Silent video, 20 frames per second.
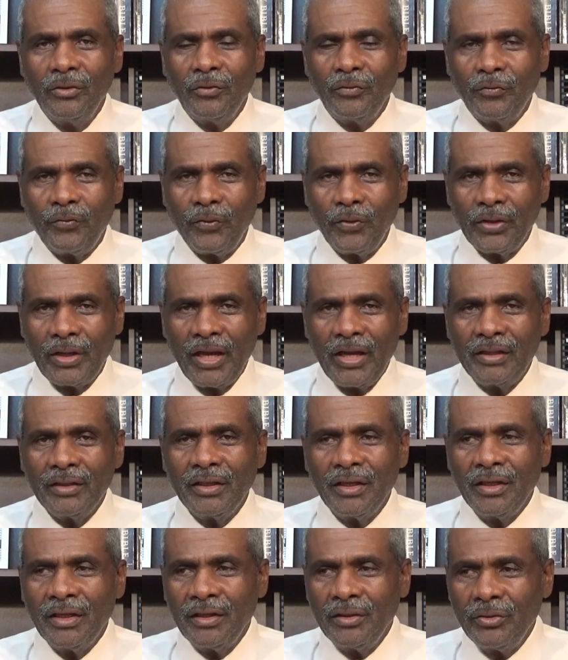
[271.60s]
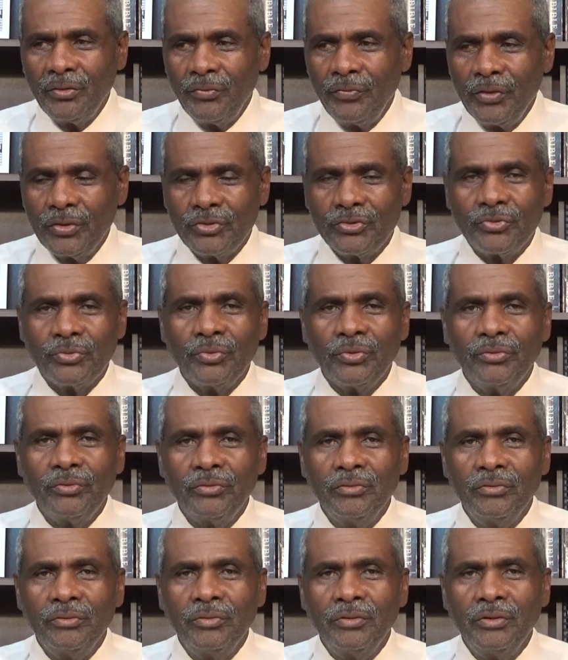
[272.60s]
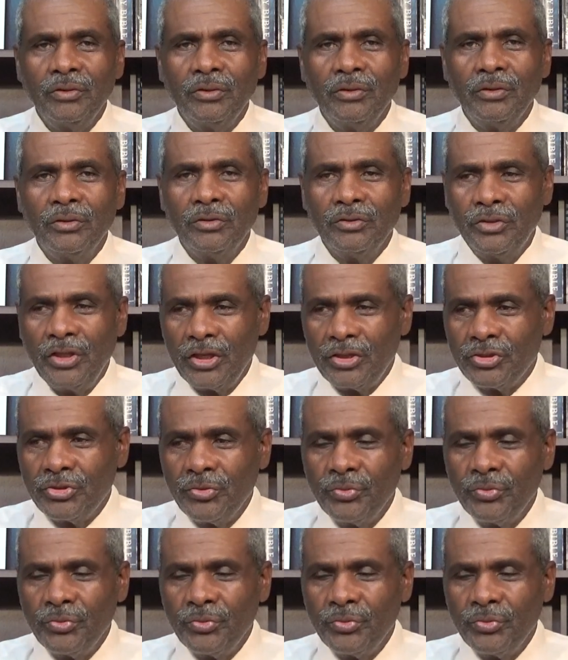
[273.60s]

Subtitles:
for that individual that